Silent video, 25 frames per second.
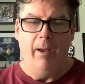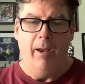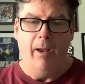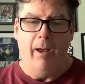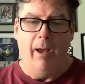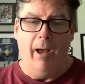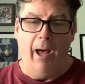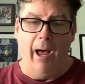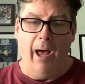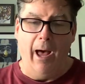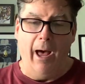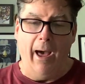
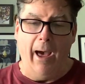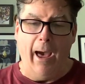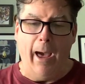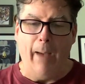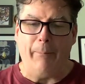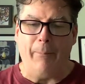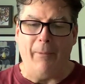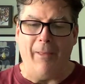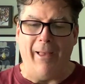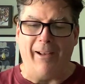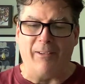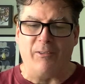I
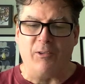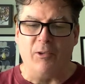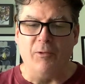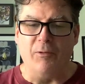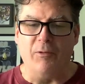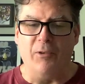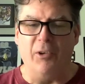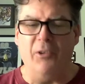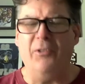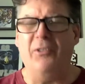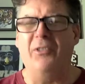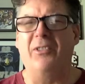
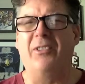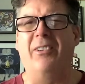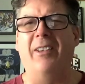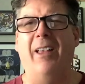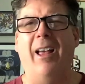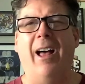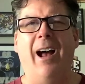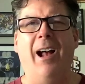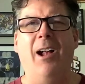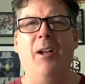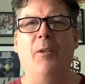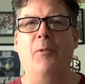
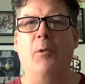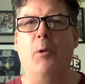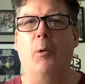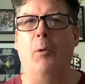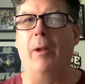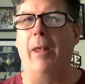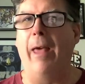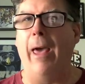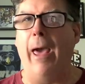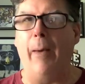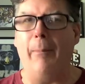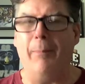don't know
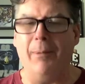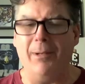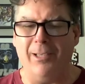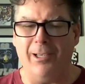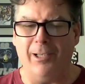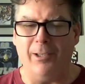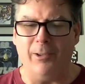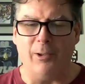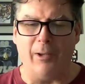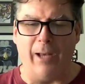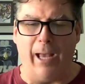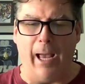what happened
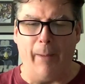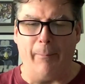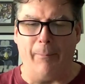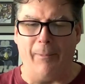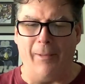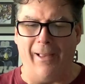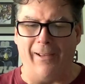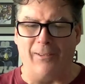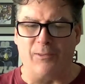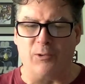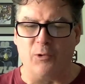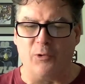here.
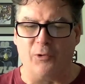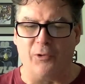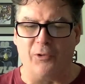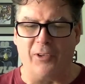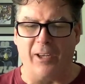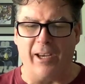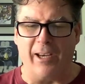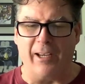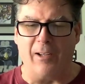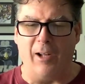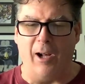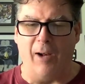Appalachian
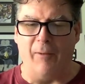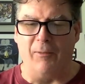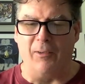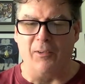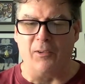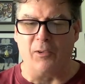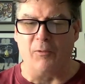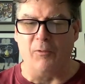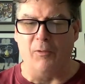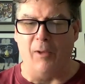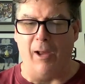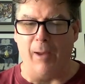State
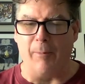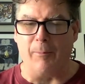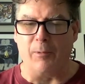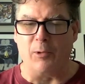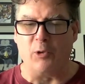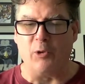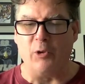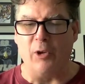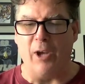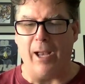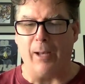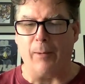offensive lineman
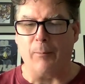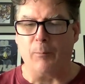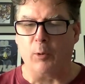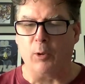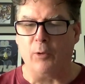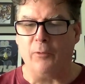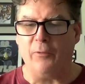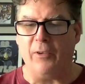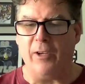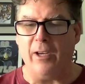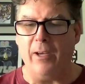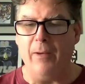Jack
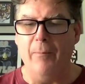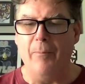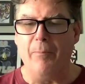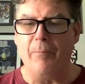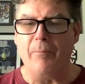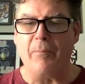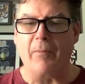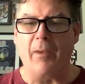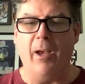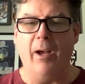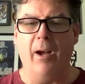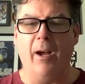Murphy,
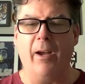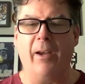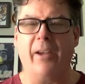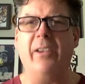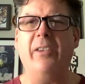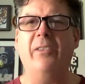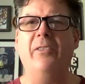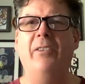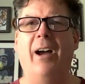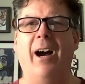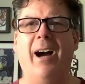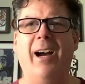
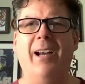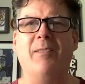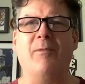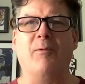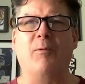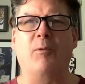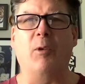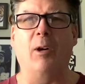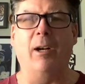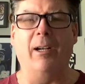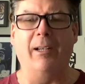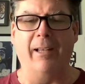he died
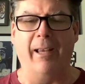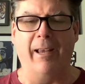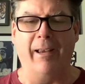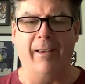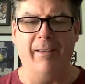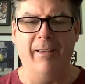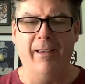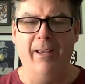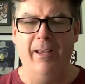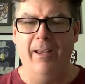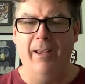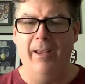
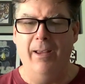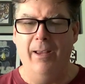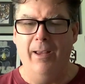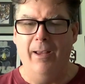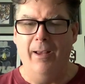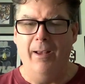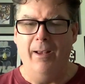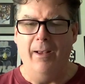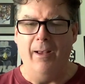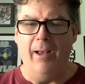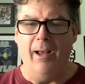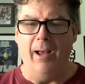Friday.
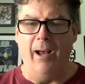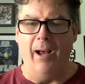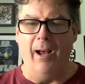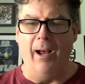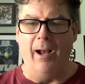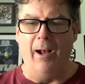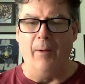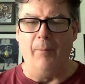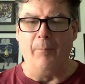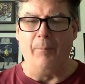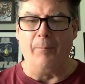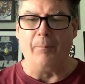
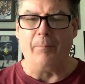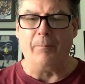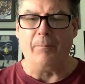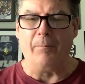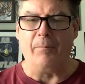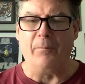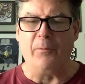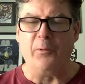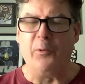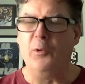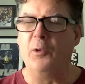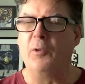
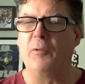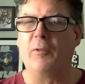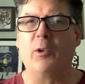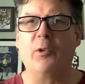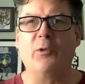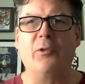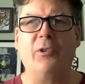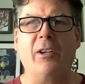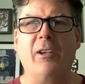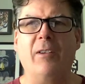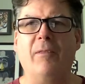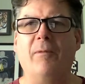
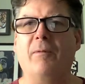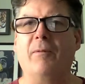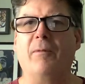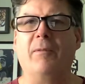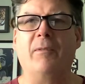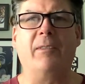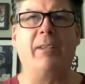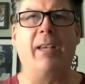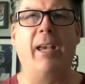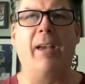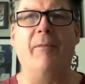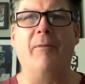University
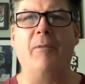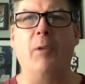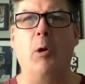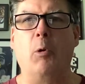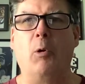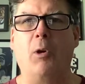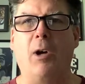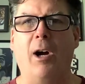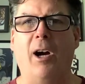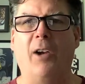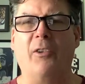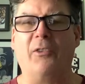gave no
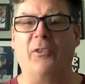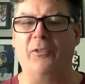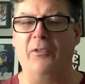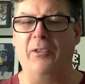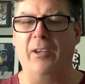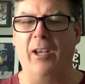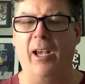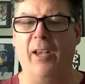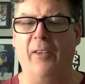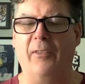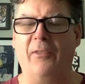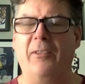cause of
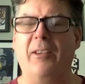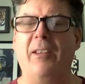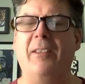death.